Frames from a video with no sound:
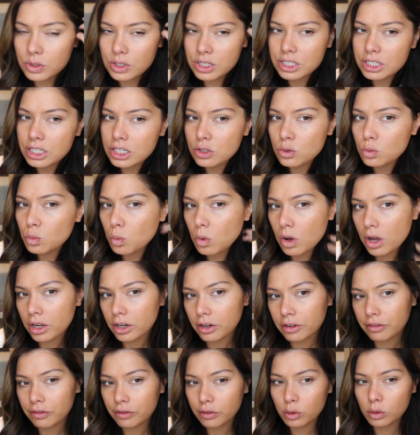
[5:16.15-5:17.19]
So this is
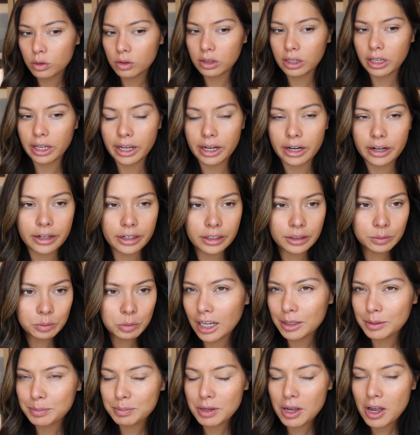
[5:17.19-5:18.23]
one full layer.
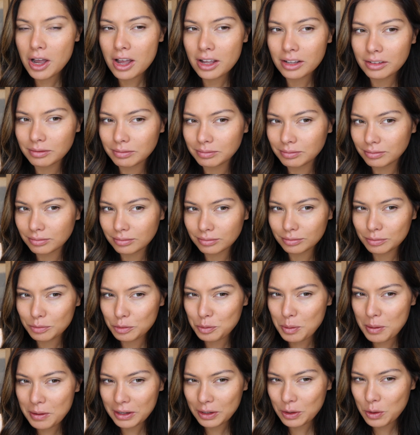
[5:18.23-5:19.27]
I'm not
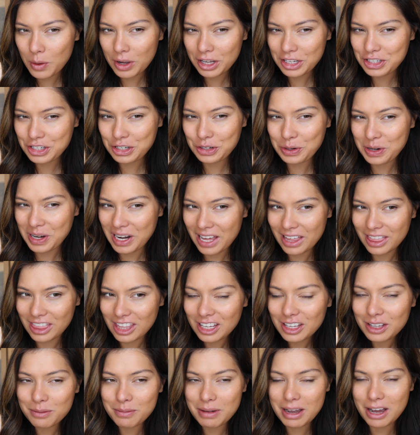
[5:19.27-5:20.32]
quite sure what I
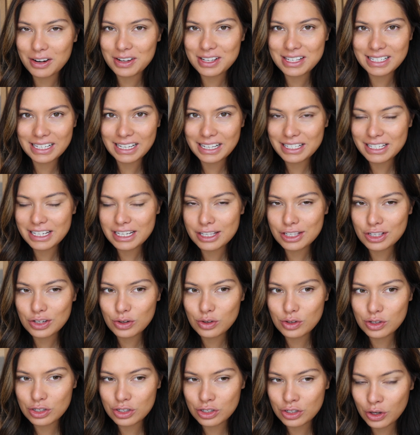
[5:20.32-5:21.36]
think about it. Skin tints
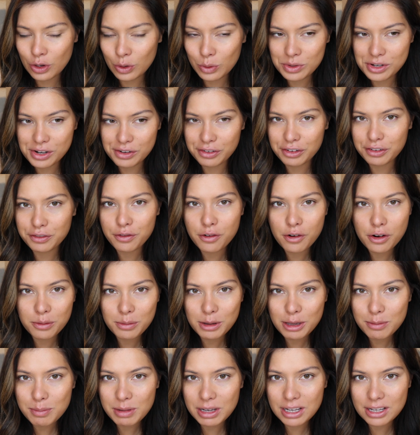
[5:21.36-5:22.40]
are so different for
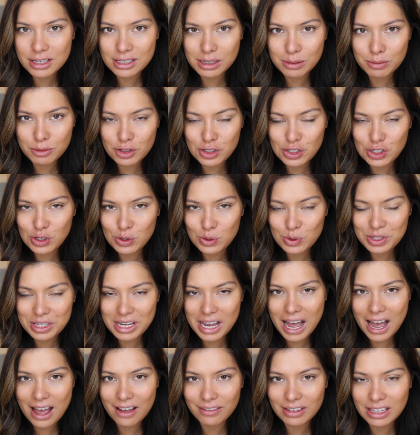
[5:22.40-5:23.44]
me because I'm just used to
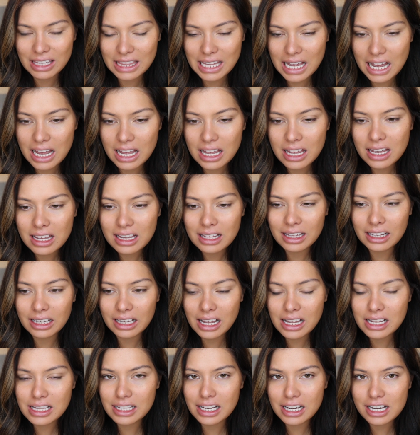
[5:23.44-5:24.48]
having that
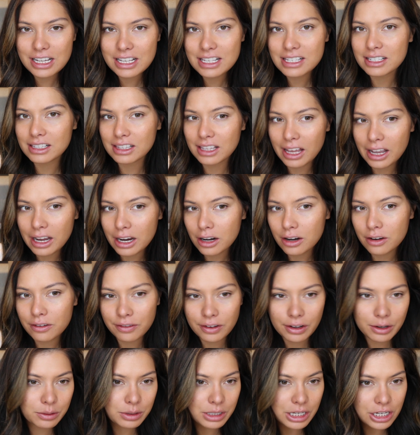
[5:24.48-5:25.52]
like a nice layer of
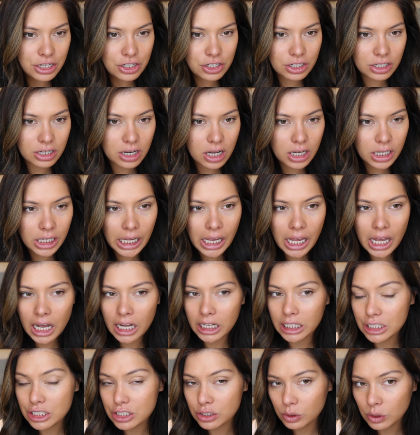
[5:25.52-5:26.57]
foundation on.
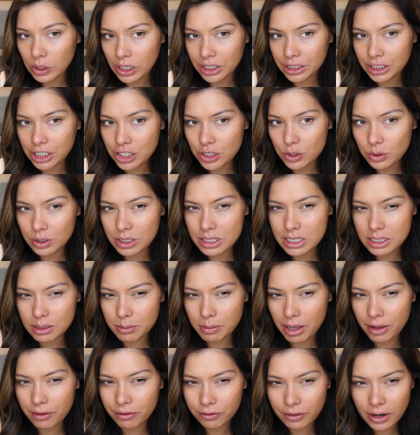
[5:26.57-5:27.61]
I do like that you can see
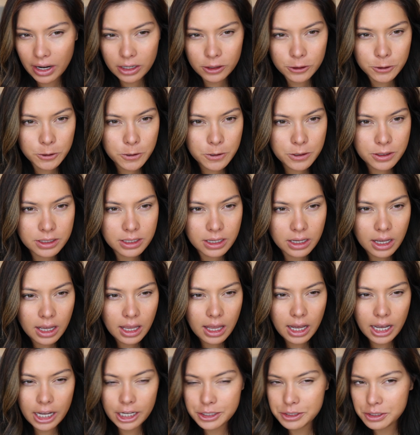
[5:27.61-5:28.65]
my freckles.
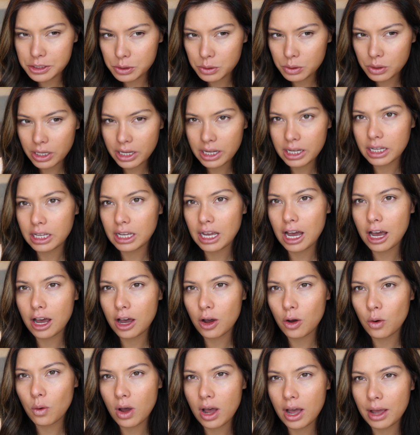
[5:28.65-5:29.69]
I do like
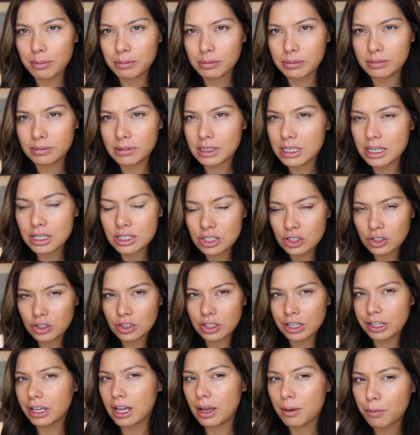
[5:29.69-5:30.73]
how I'm, it doesn't look
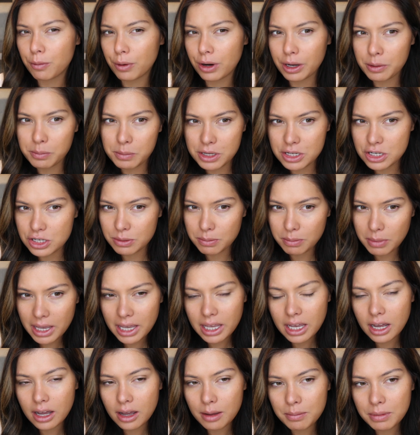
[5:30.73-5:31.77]
like I'm wearing much
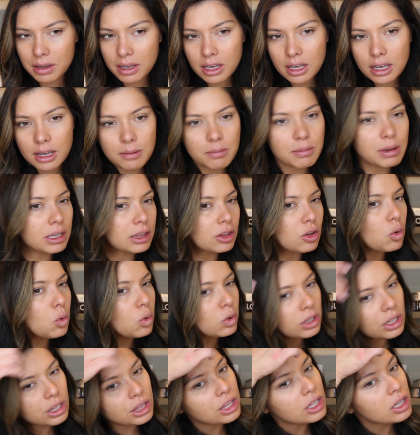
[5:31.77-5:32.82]
makeup, but the
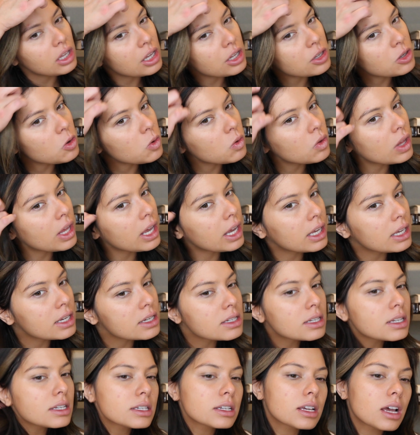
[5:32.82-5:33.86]
only thing I don't like
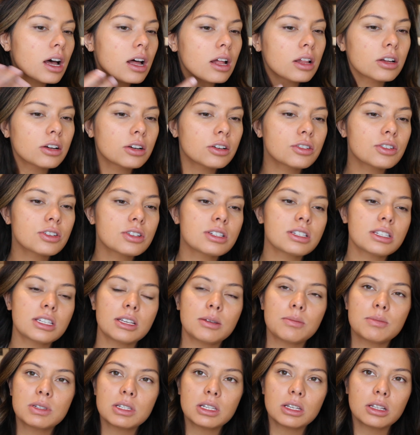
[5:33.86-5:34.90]
is this color. It just
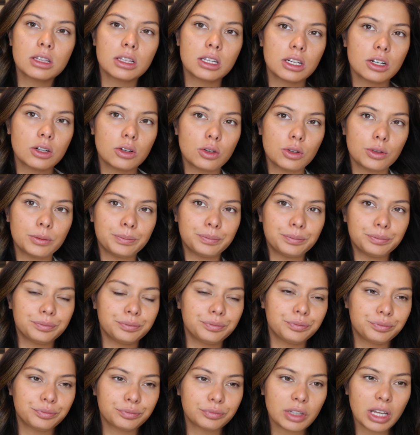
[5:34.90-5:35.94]
seems a little,
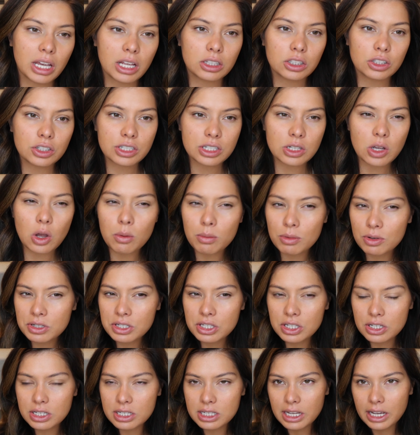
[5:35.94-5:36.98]
it looks,
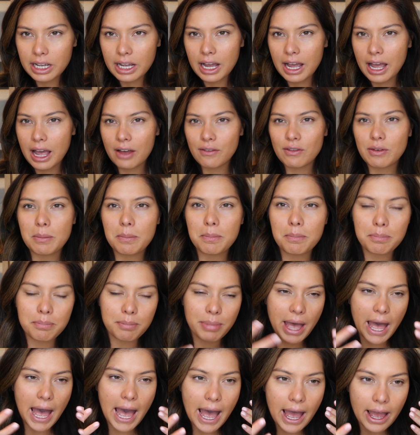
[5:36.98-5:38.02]
almost looks like I have a
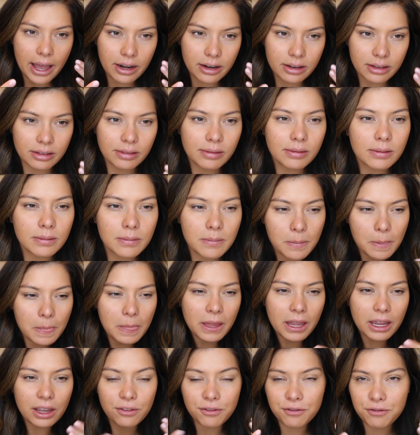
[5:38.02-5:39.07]
bad
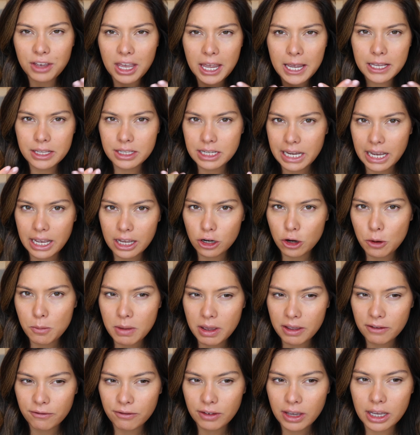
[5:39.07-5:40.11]
like fake tan on
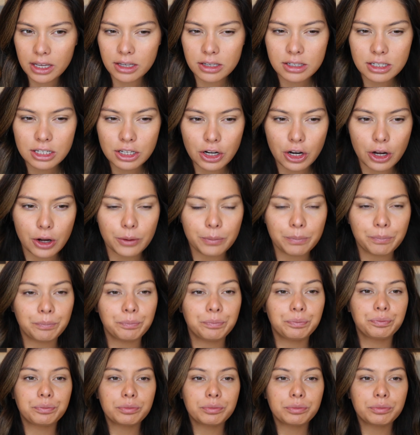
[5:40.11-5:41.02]
my face, you know?